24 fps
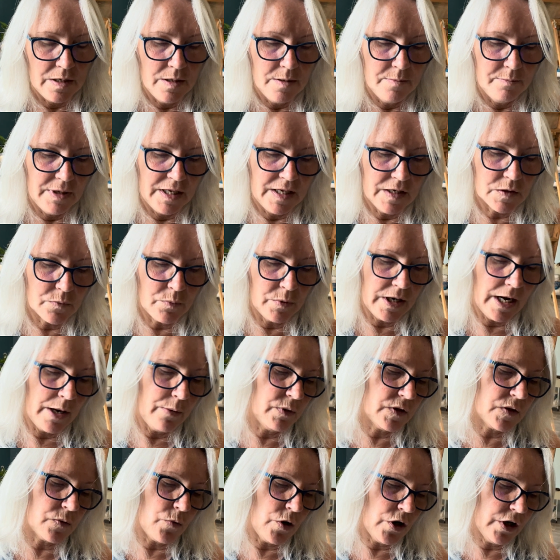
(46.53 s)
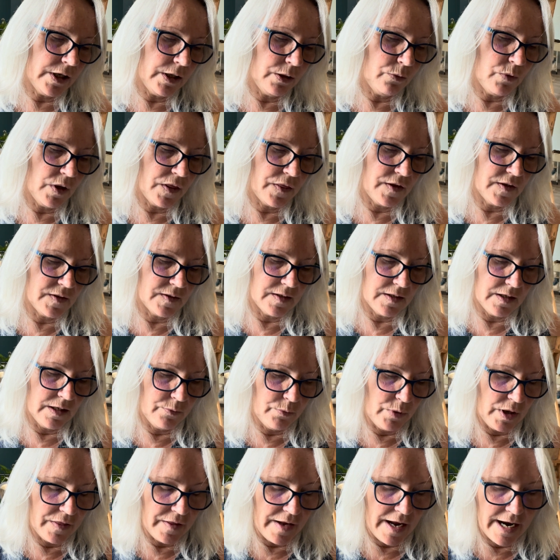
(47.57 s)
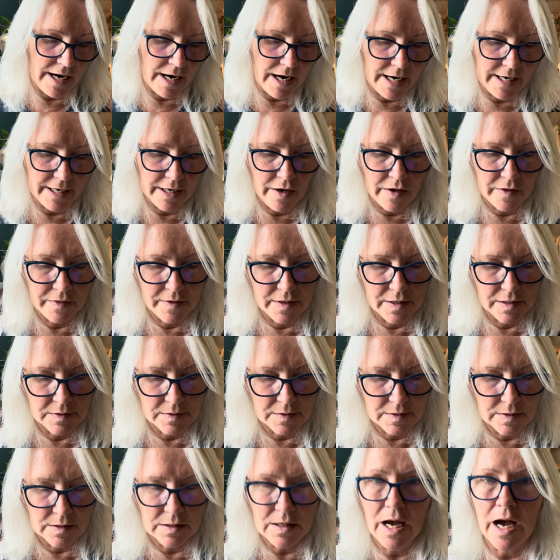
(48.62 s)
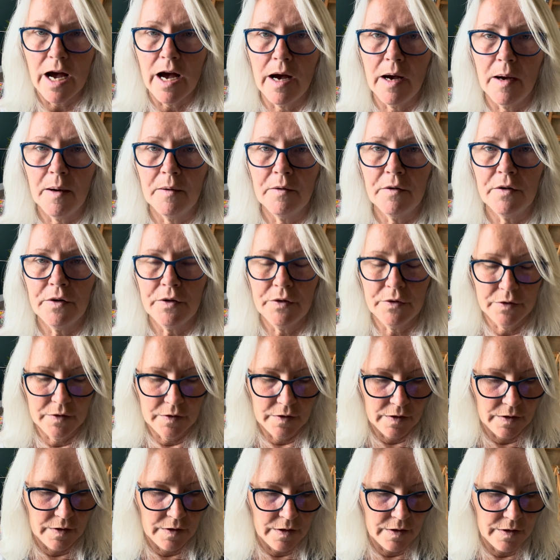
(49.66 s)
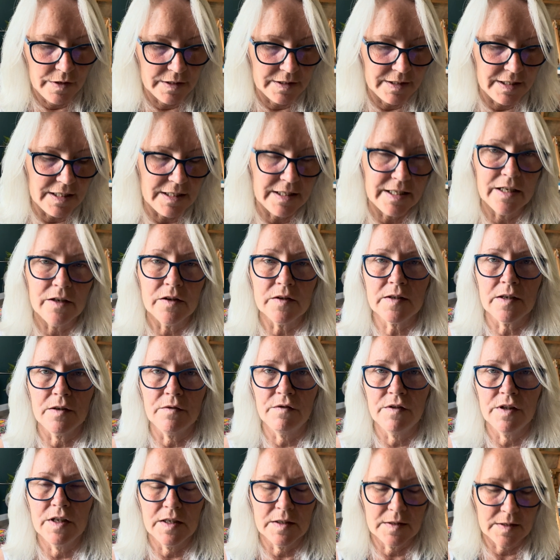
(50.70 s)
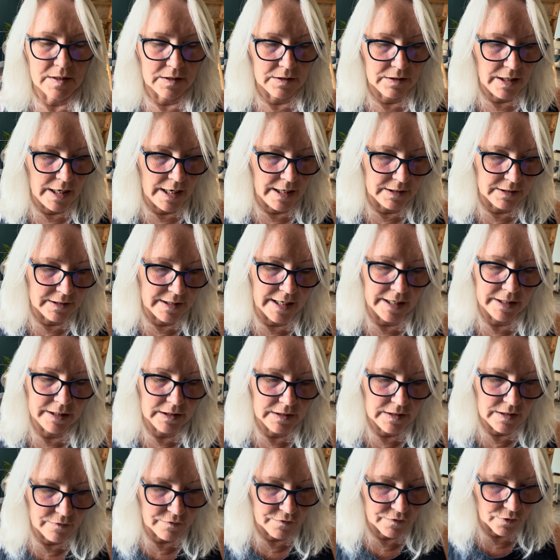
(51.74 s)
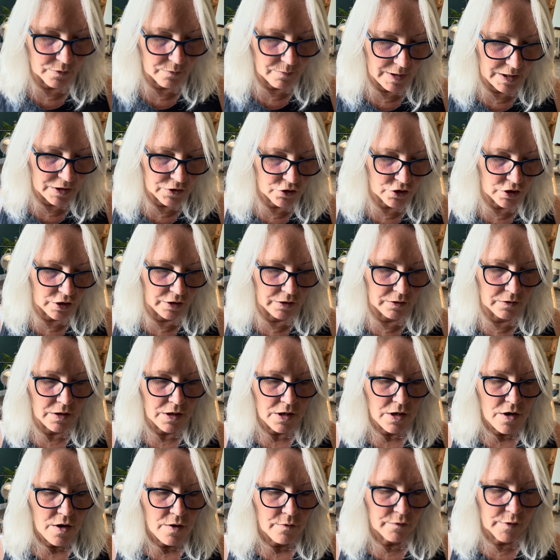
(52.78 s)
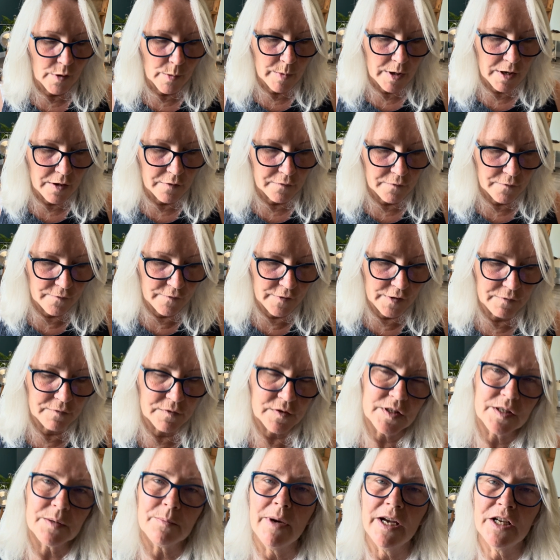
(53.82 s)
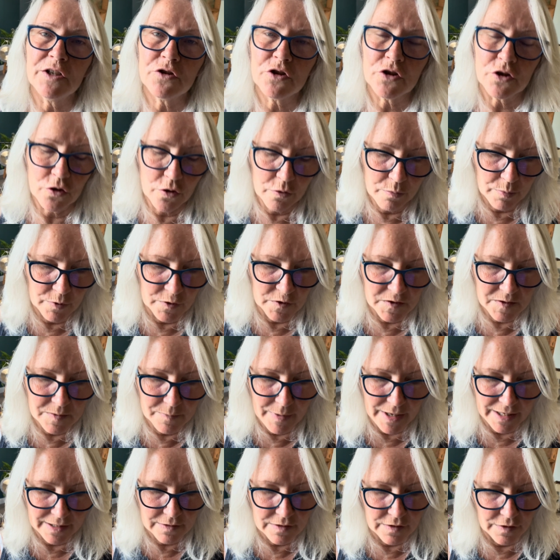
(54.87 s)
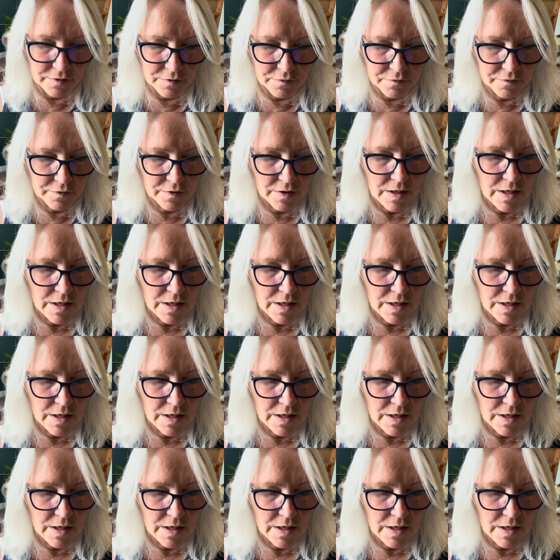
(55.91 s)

because when I was working with AI on this, the details of this and getting the information from a 5th dimensional perspective,